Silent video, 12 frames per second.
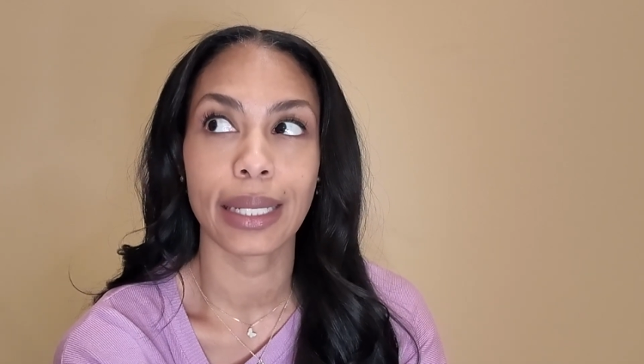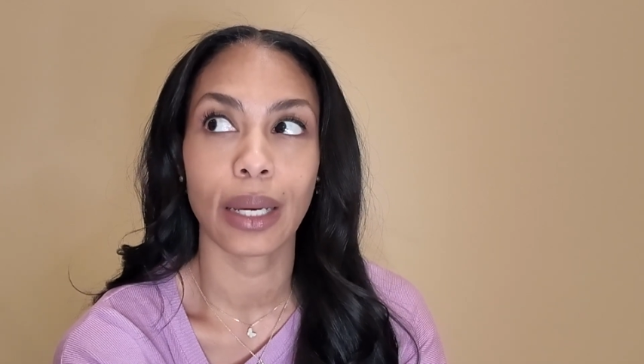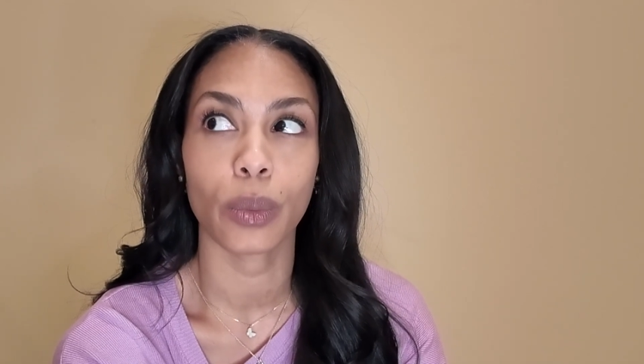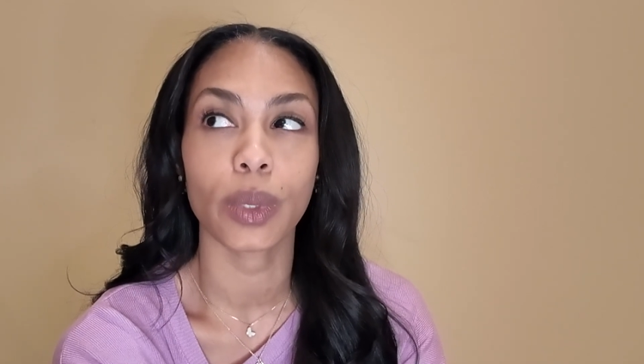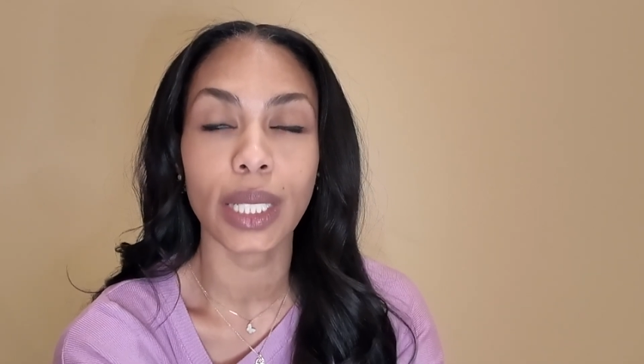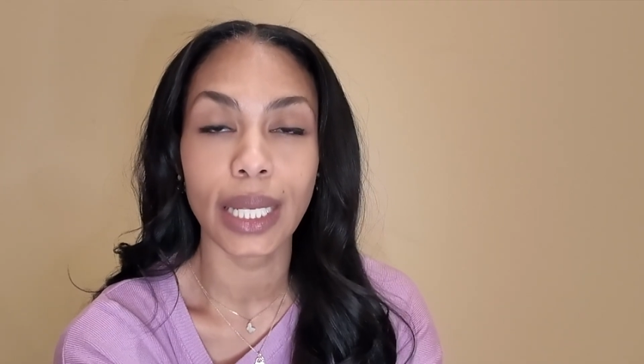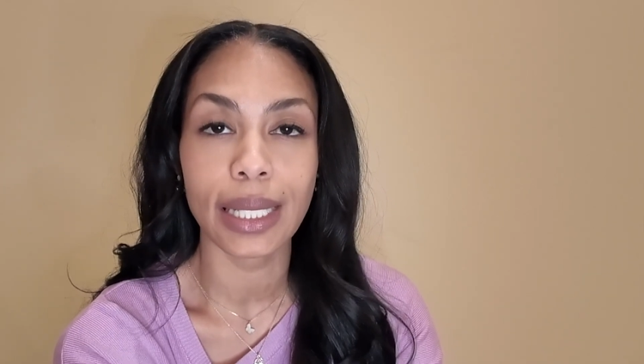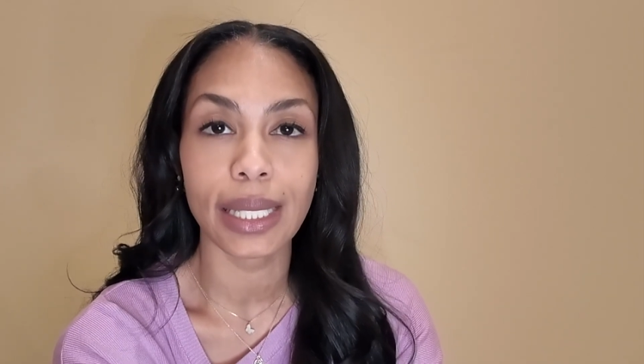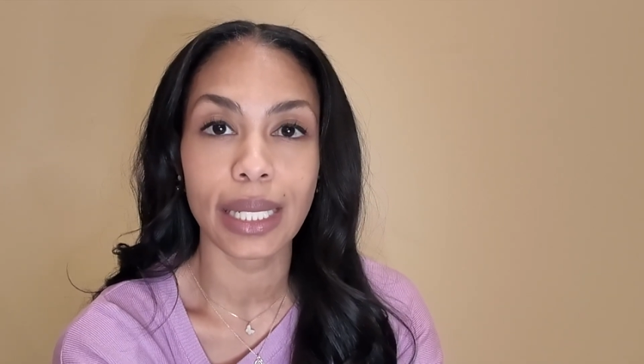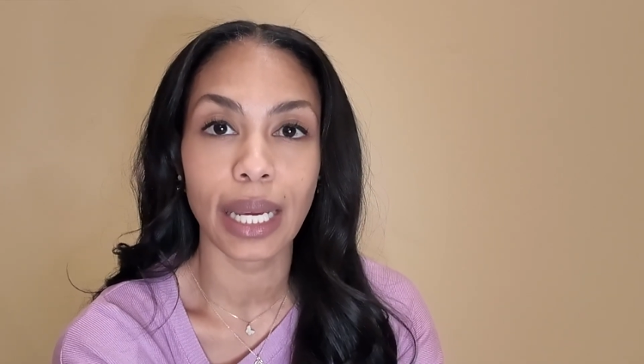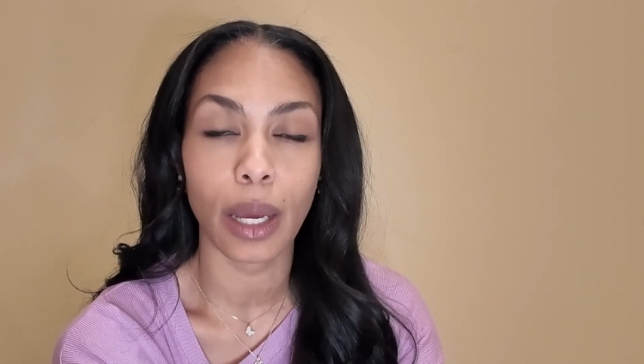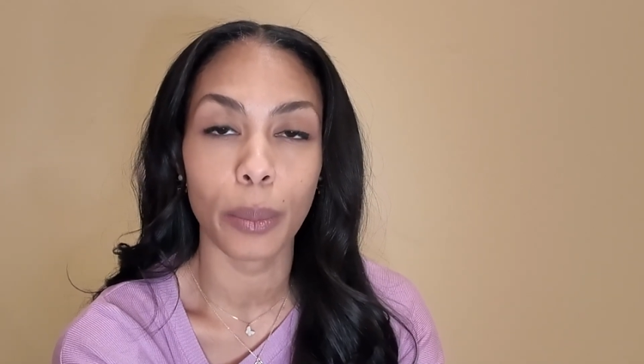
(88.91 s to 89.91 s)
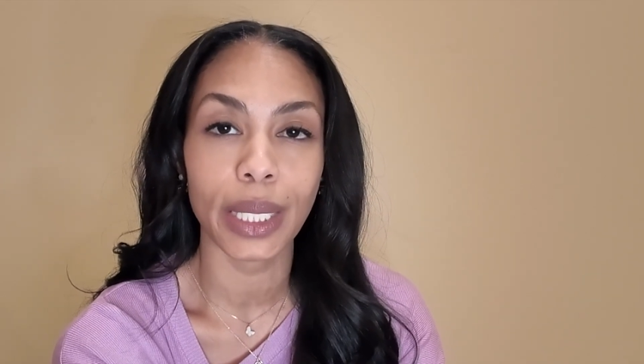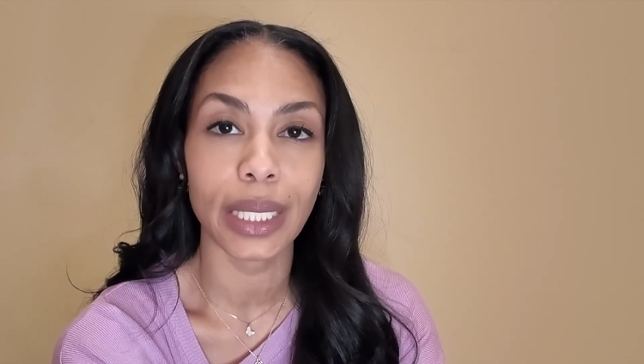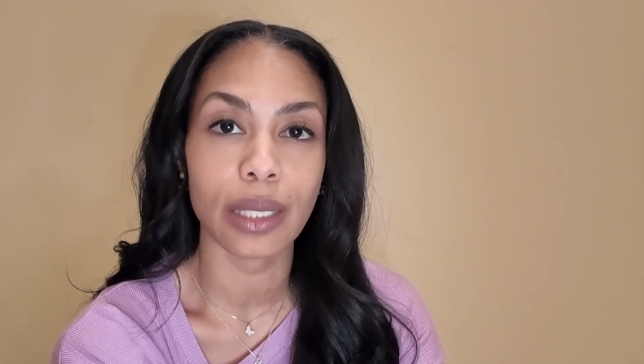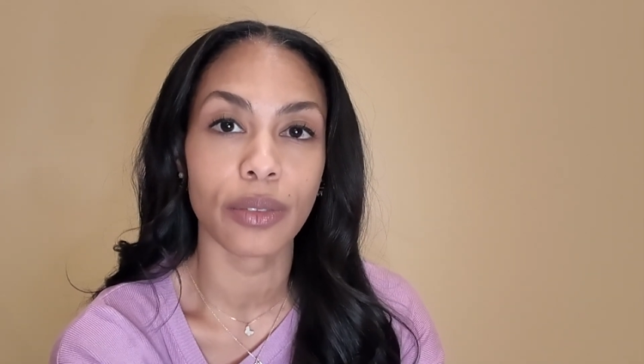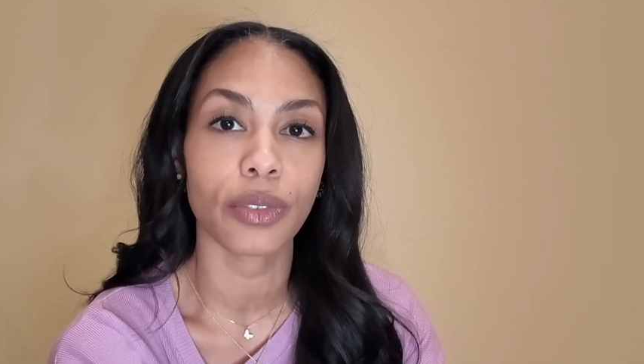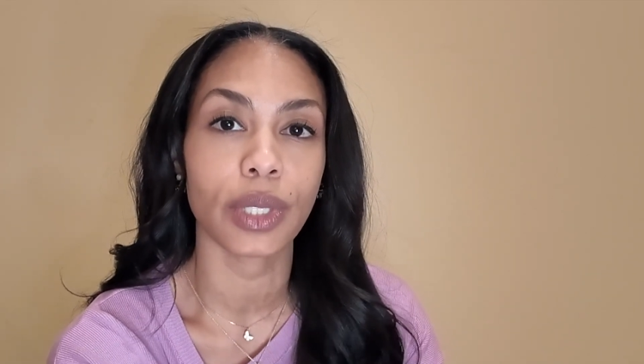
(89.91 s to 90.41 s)
I realized how many
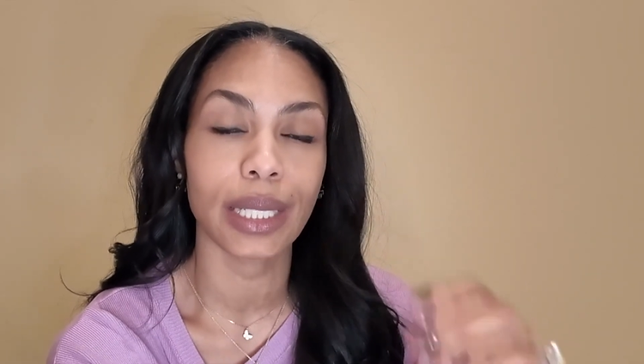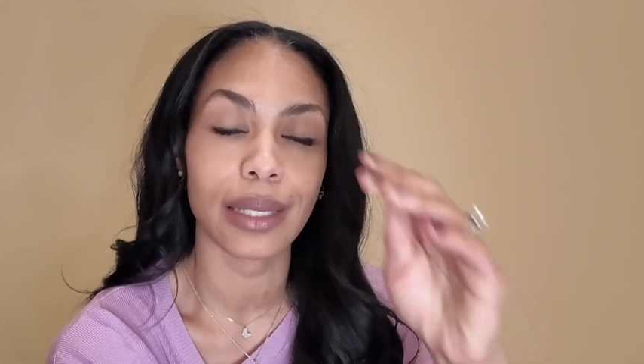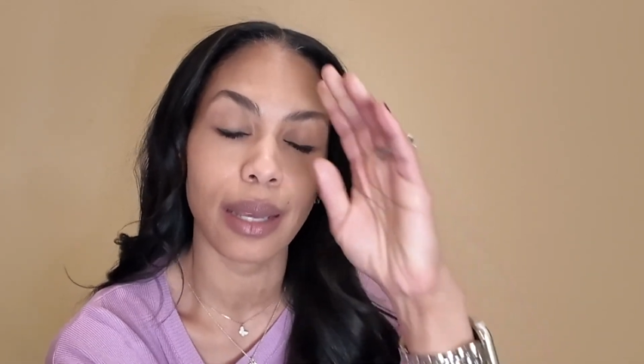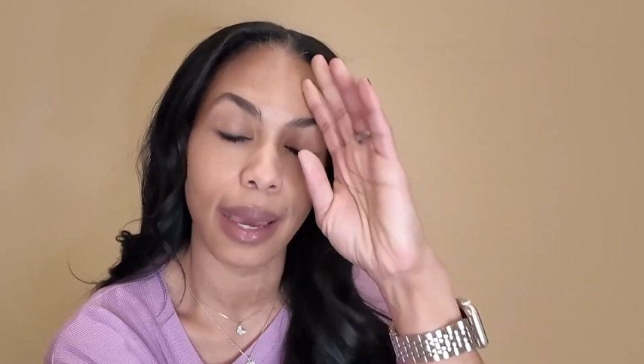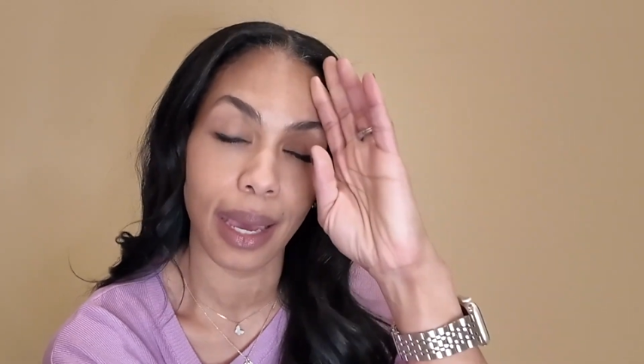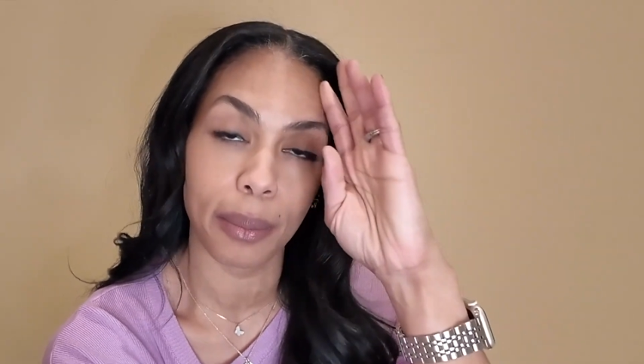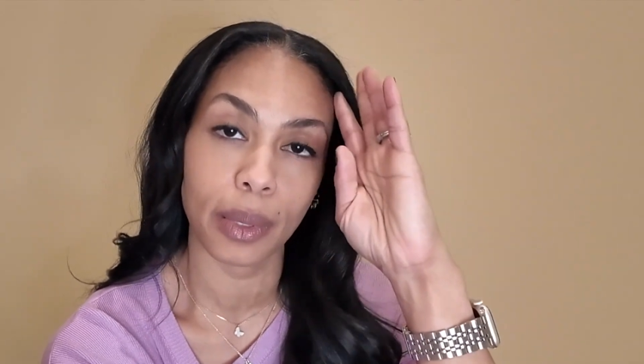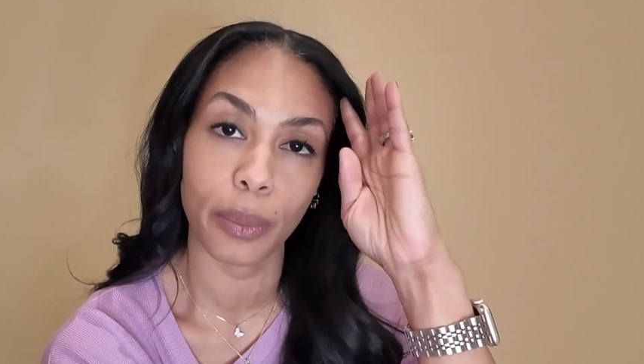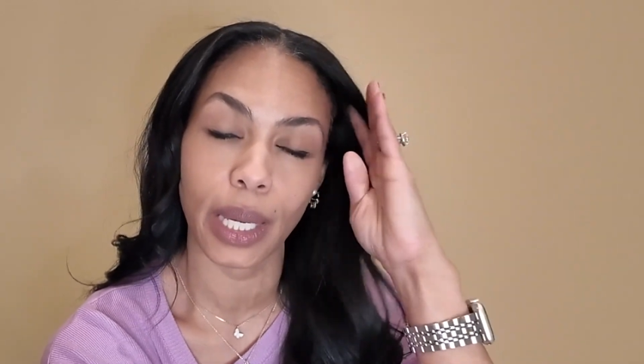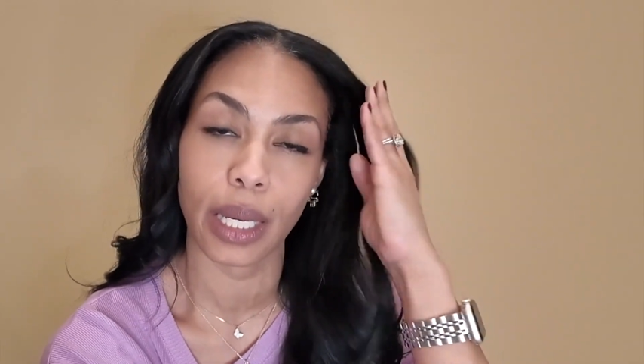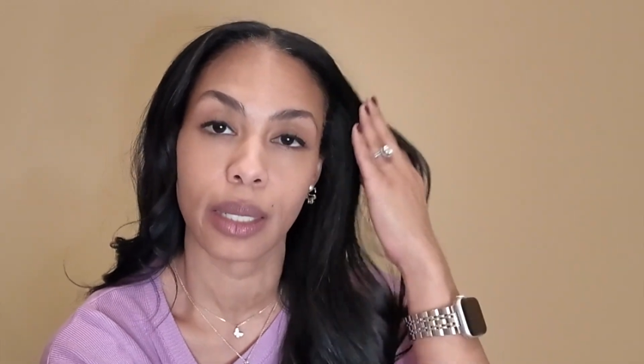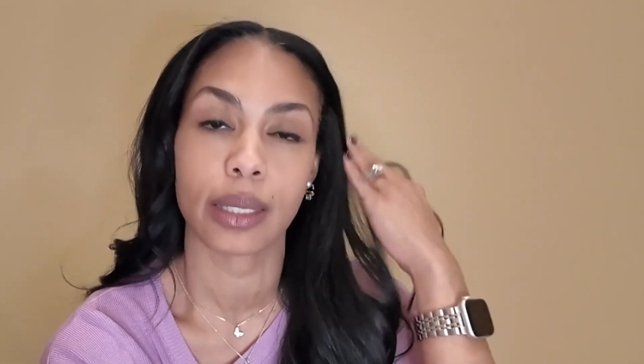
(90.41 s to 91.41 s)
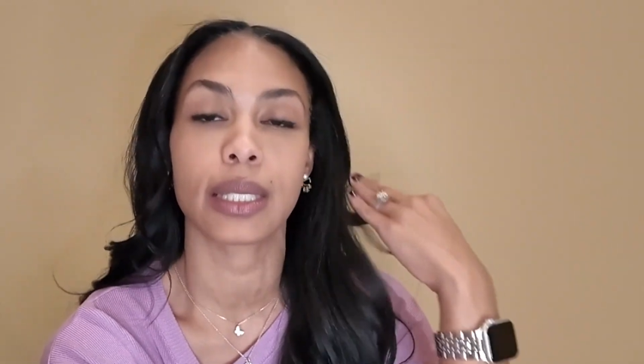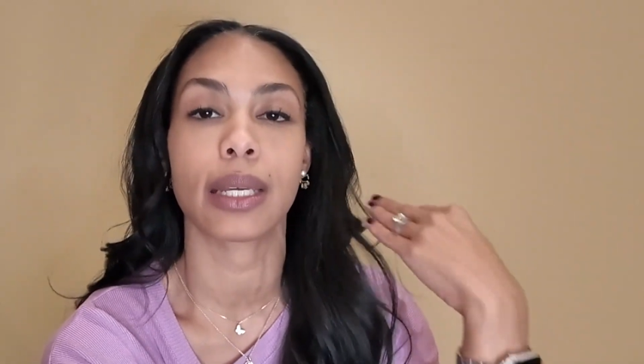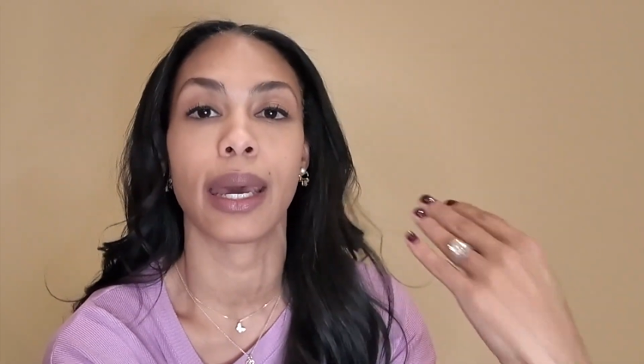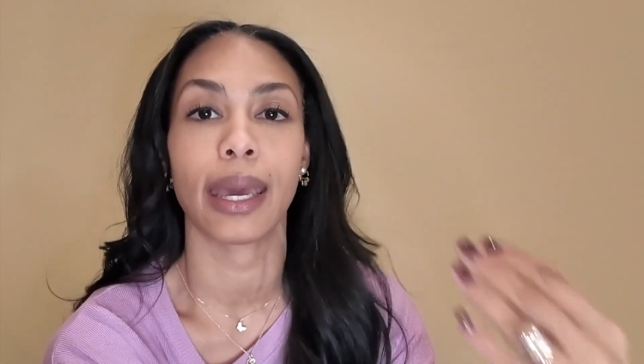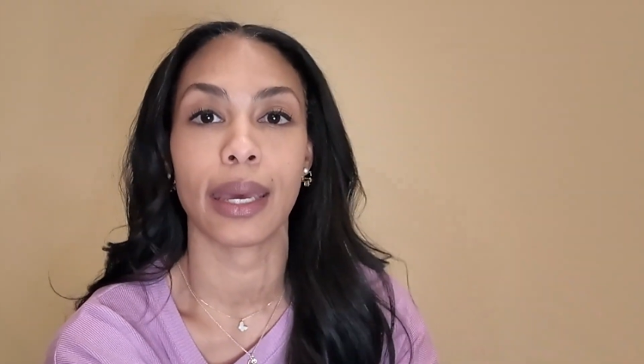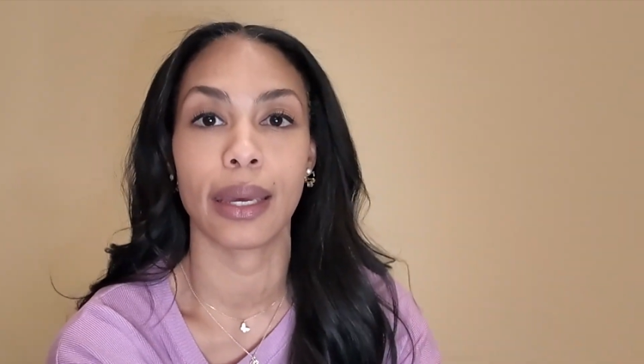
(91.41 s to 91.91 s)
different tabby bags I
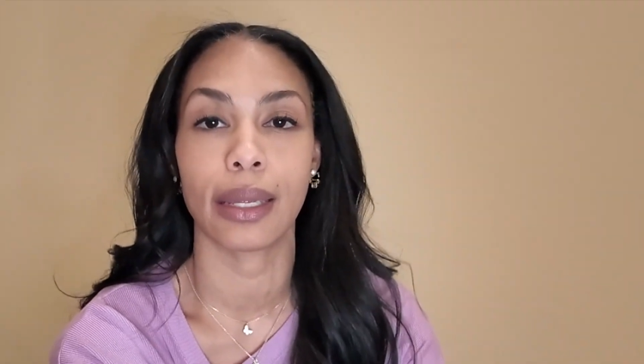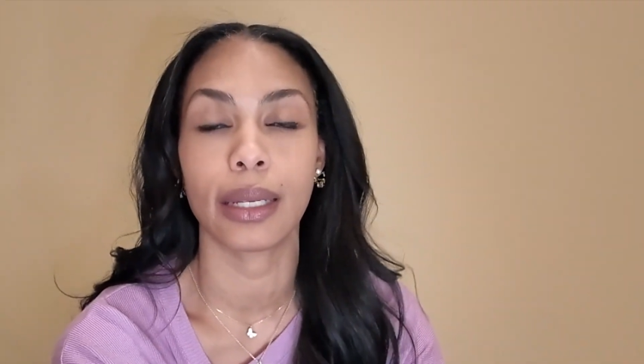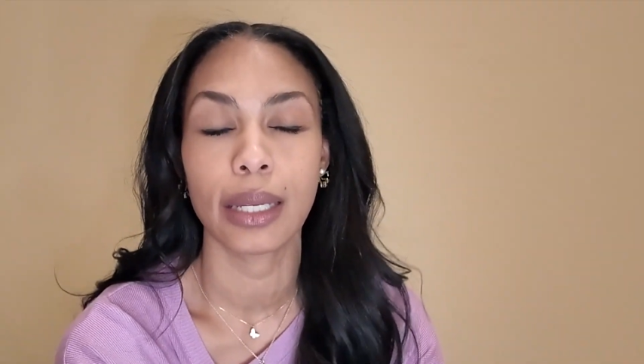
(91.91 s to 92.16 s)
had.